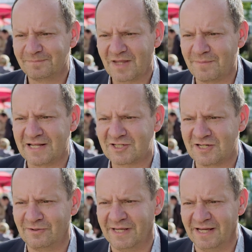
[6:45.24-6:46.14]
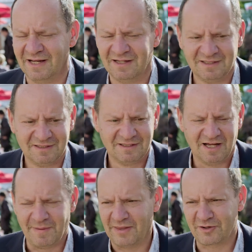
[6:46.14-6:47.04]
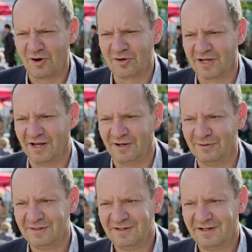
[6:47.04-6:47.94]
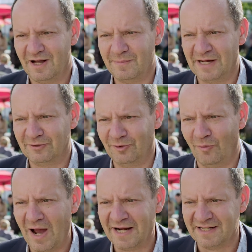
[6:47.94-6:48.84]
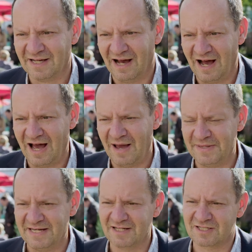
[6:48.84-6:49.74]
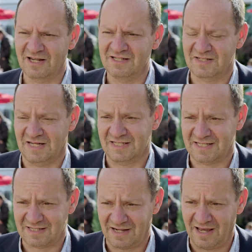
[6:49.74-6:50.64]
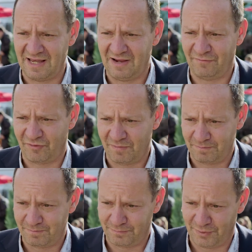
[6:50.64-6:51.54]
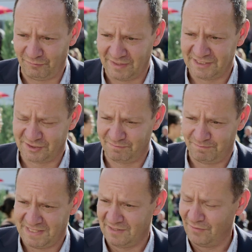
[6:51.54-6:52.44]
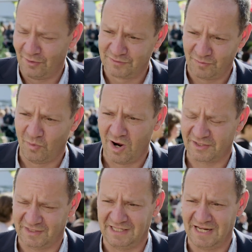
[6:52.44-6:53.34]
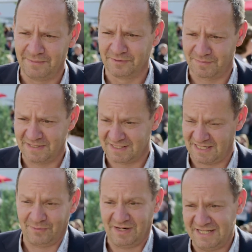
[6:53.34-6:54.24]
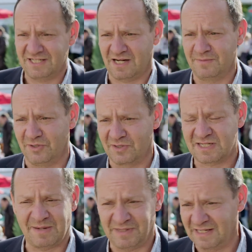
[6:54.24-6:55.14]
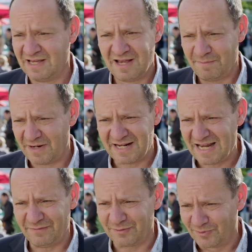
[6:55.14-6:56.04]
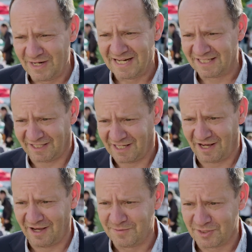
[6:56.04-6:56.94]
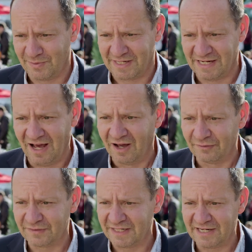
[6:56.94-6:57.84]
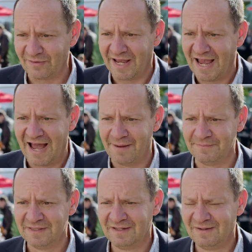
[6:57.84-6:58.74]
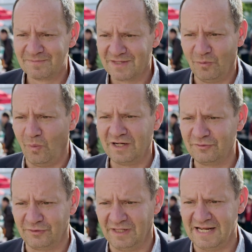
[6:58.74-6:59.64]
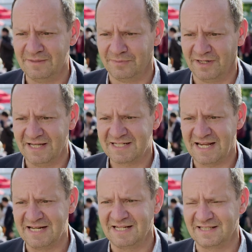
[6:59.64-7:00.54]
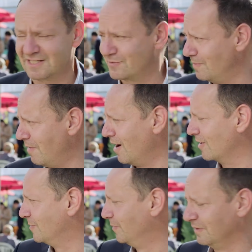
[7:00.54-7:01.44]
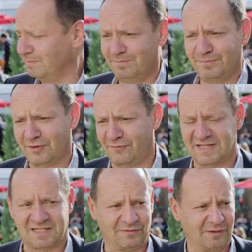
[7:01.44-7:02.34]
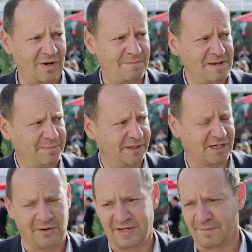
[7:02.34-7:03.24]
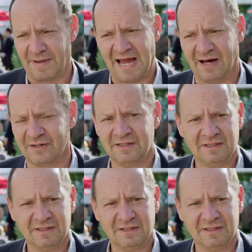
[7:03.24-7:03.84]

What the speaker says: about Syria, about the Congo, about Rwanda? I mean, in a certain sense, I have the privilege of being involved in work that enables me to say, well, at least I'm doing something. But I never really think I'm doing enough. And here I am in wonderful Edinburgh, attending this remarkable book festival where people are going about